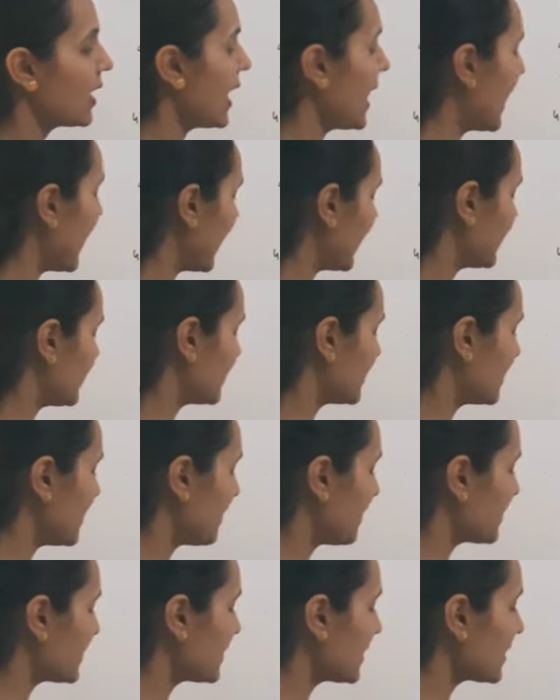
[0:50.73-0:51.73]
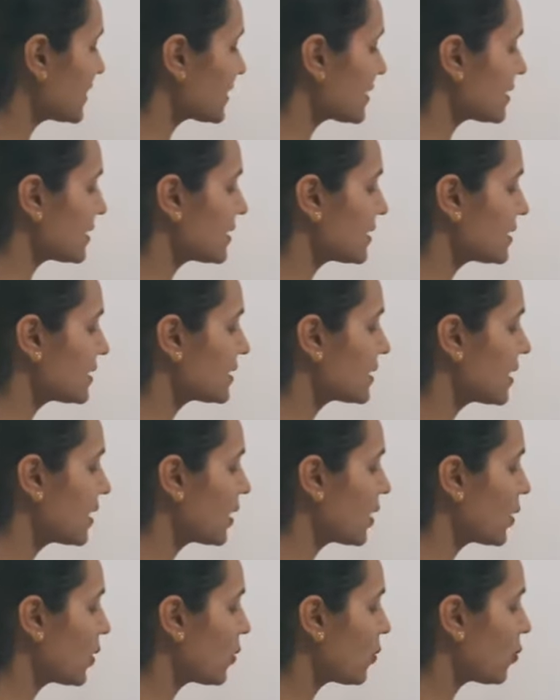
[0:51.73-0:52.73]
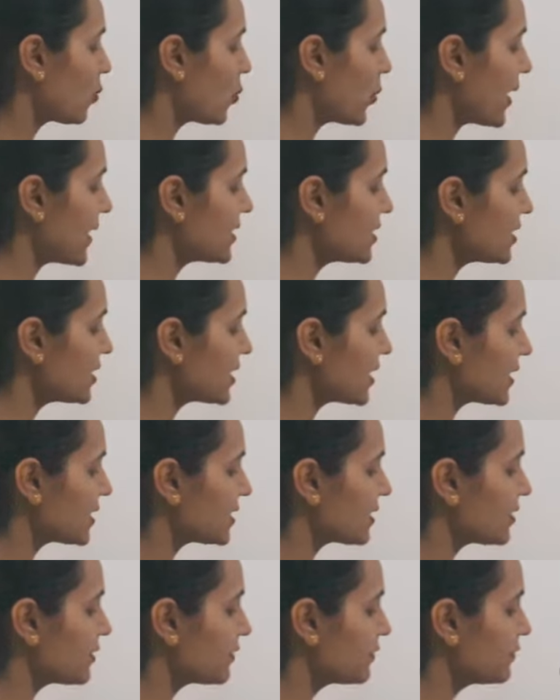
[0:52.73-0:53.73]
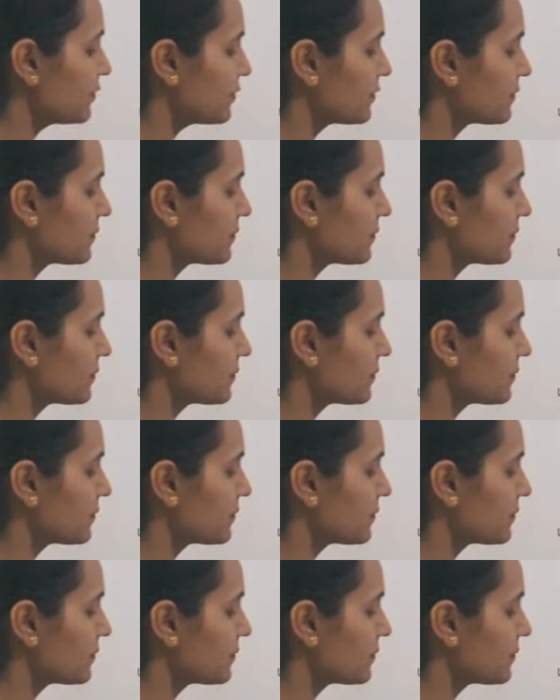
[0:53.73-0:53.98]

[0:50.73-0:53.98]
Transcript: And number 6 is vegetative